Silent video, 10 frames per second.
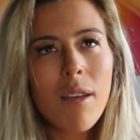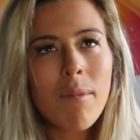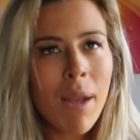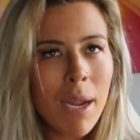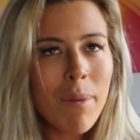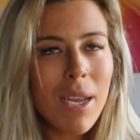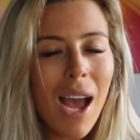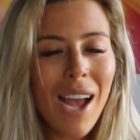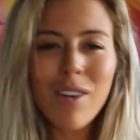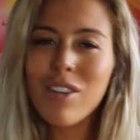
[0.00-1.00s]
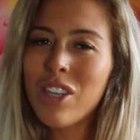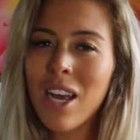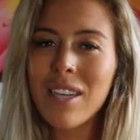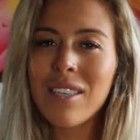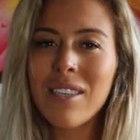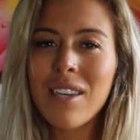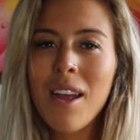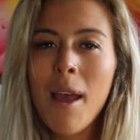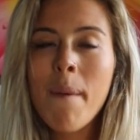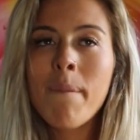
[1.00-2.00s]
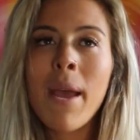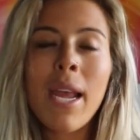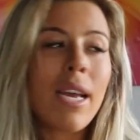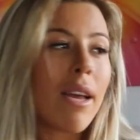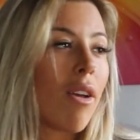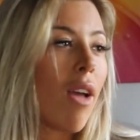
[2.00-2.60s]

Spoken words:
Maybe I could just make